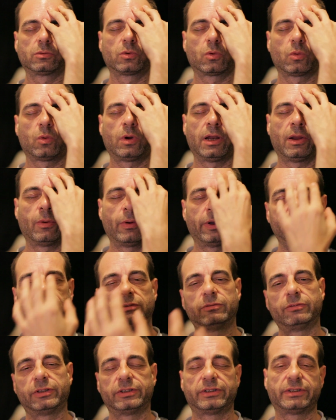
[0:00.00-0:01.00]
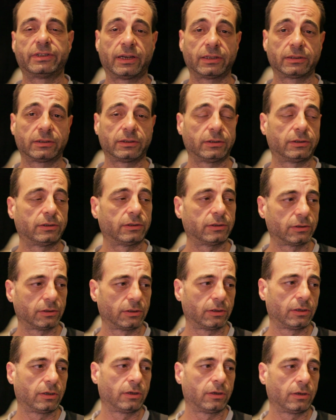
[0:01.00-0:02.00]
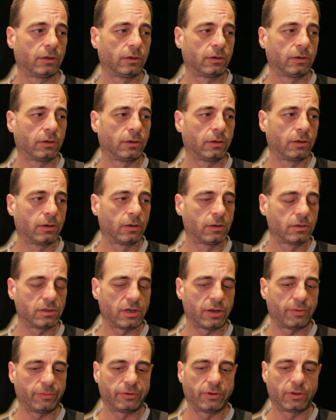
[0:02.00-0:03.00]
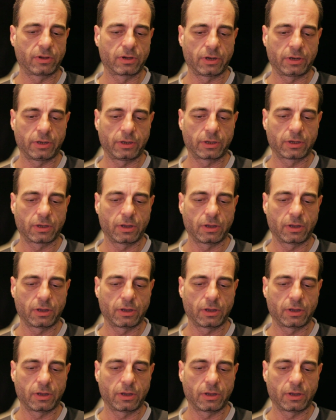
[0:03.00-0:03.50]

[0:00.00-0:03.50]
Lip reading: while I waited for this taxi to take me to the clinic.